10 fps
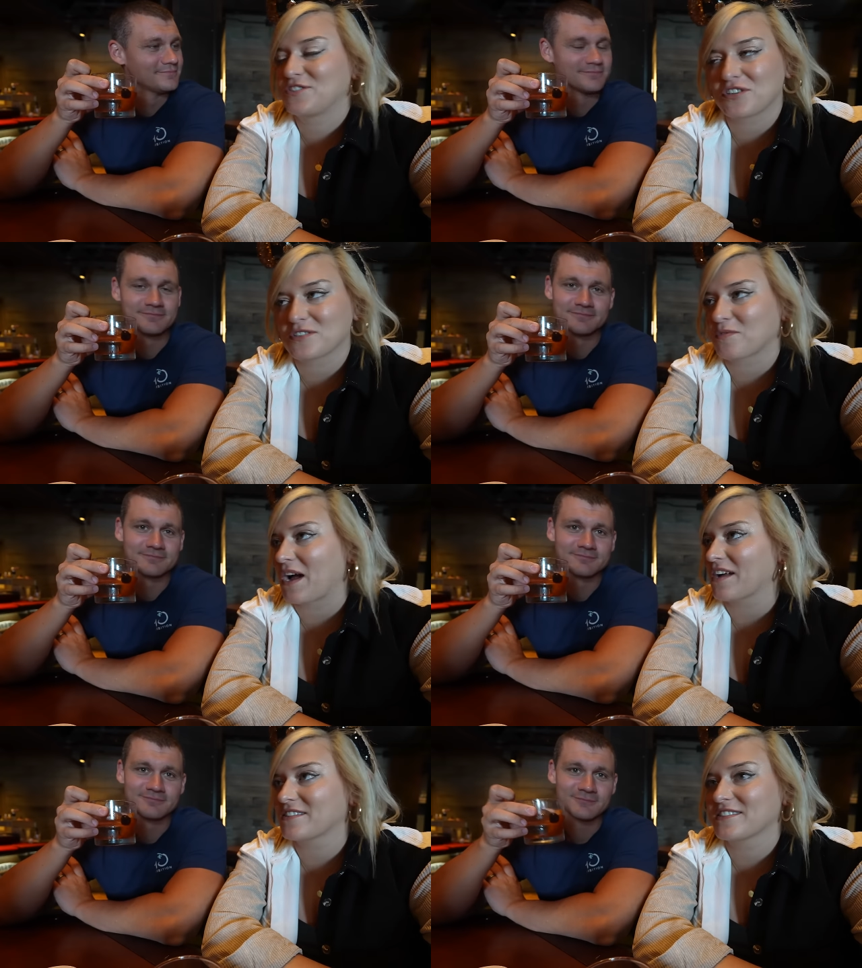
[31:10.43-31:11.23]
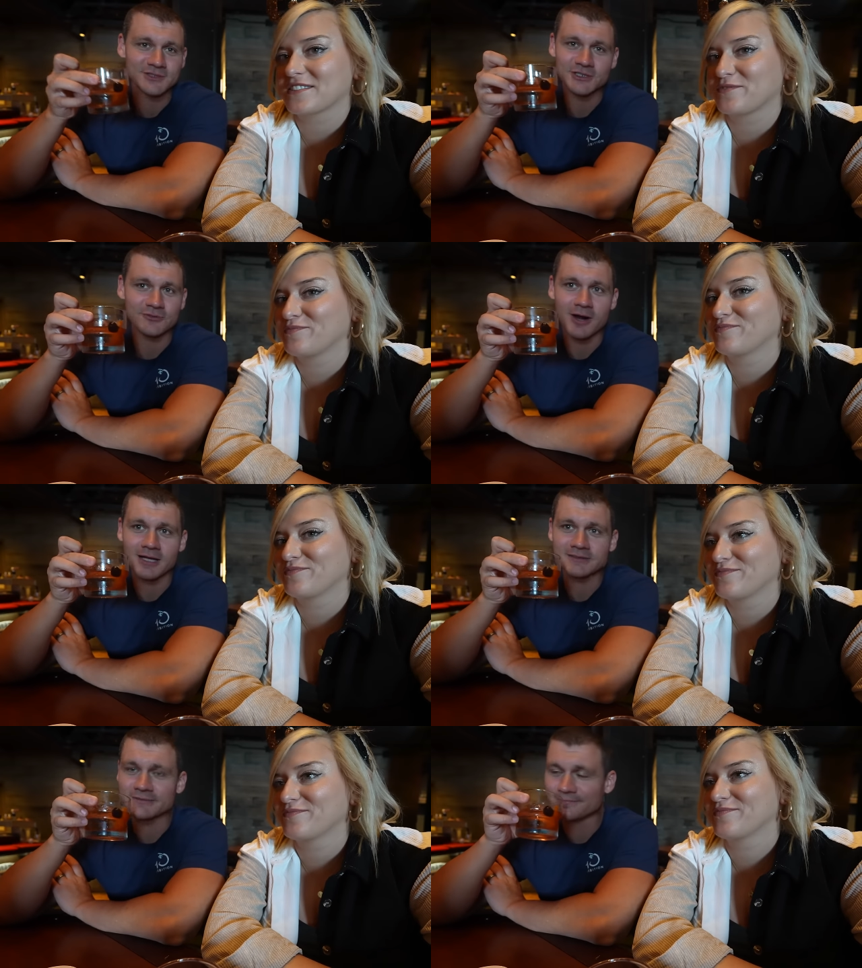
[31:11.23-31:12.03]
Speaker 1: Just rocks. Just
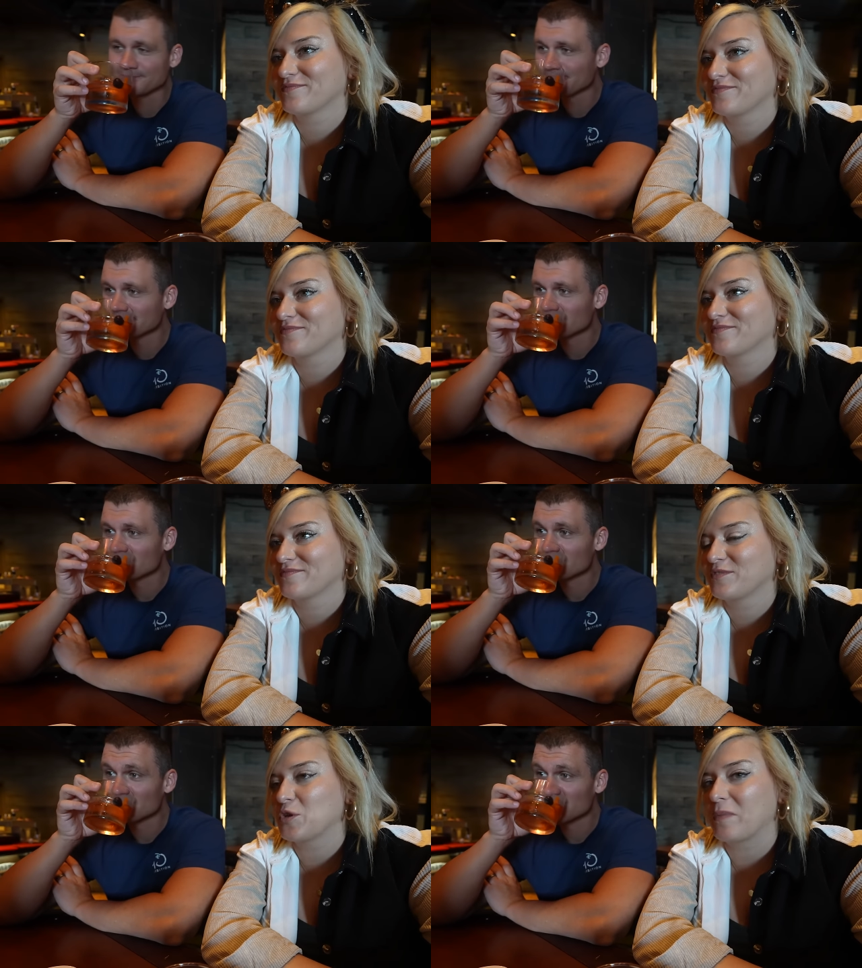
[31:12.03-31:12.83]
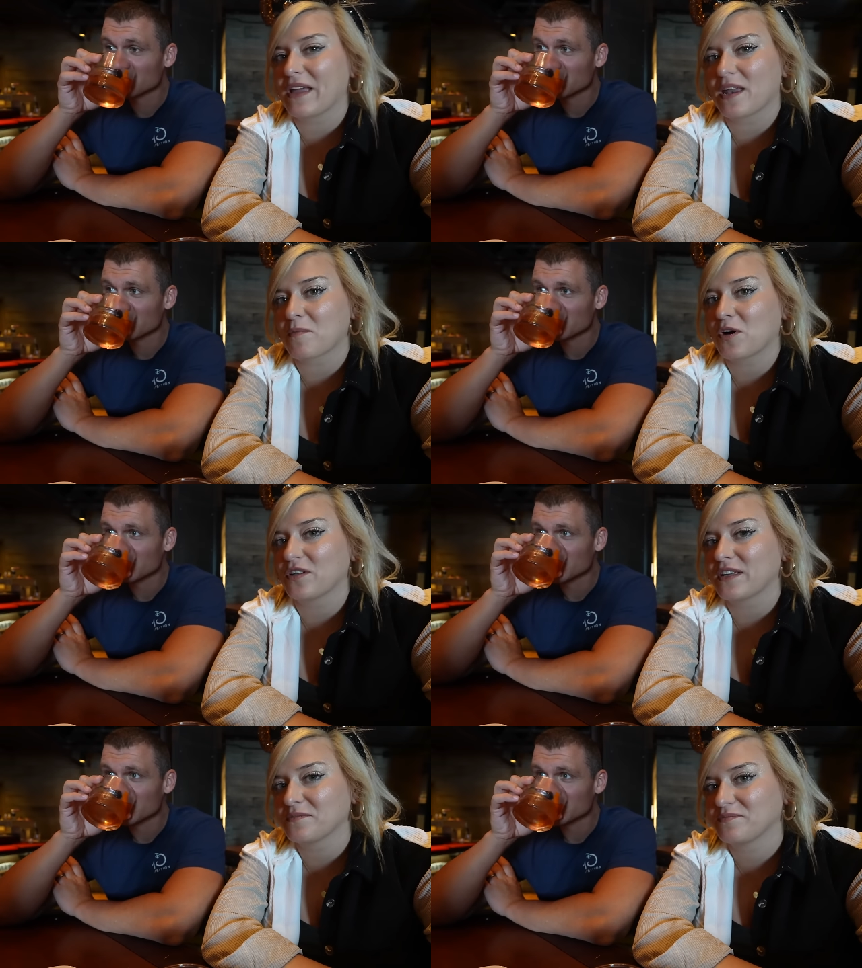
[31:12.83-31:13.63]
rocks. New band name
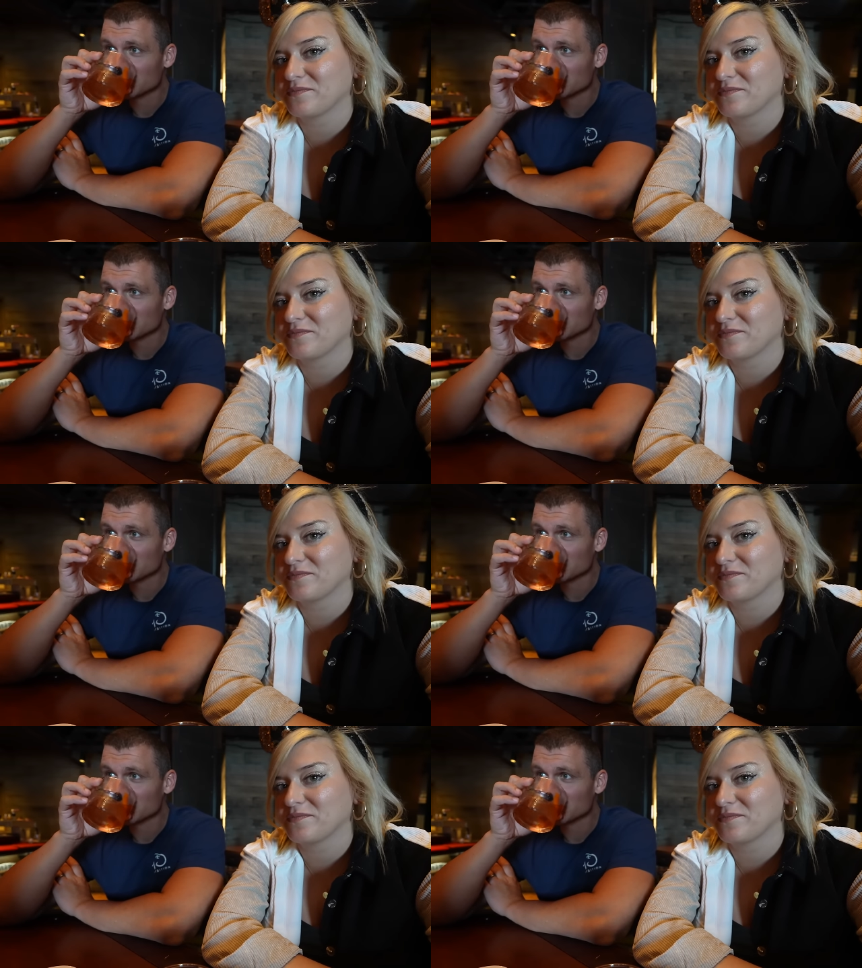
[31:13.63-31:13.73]
called it.